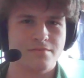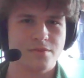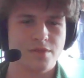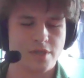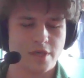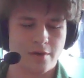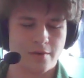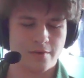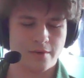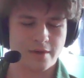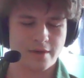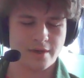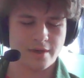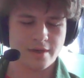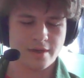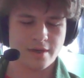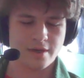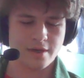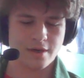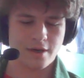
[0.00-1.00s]
So,
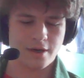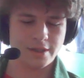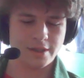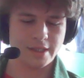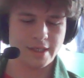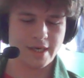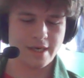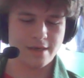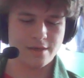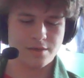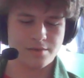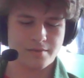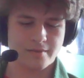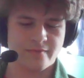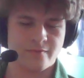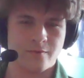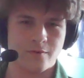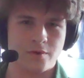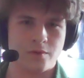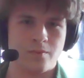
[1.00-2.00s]
on the dice,
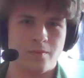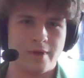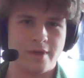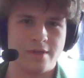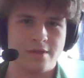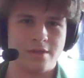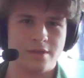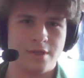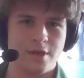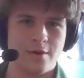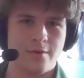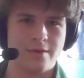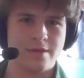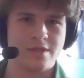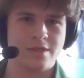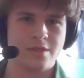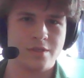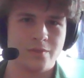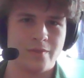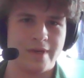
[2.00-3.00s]
of course, 1 is the
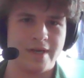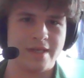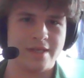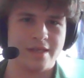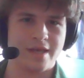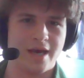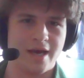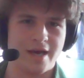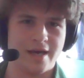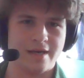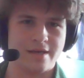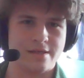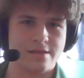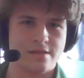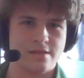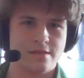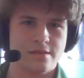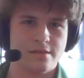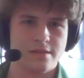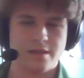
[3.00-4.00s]
lowest, 20 is the
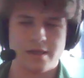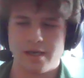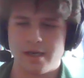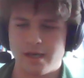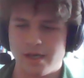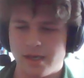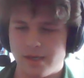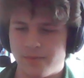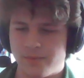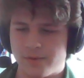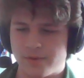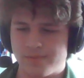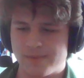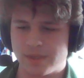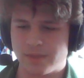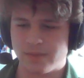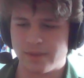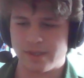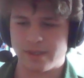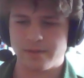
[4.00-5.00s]
highest. Where's my
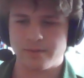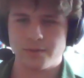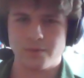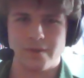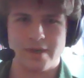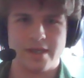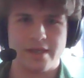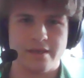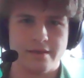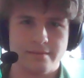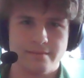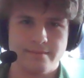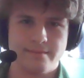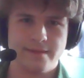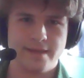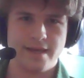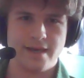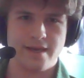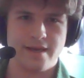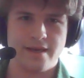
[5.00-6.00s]
20? 20.
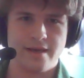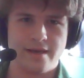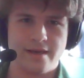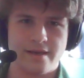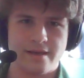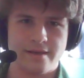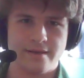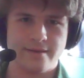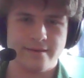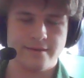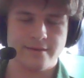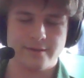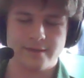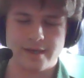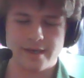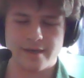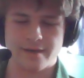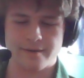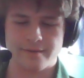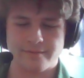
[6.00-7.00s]
Yay!
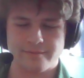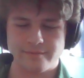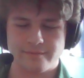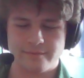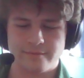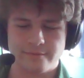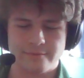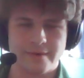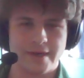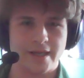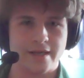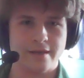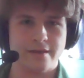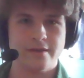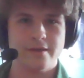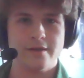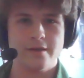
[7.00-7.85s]
Okay. Right.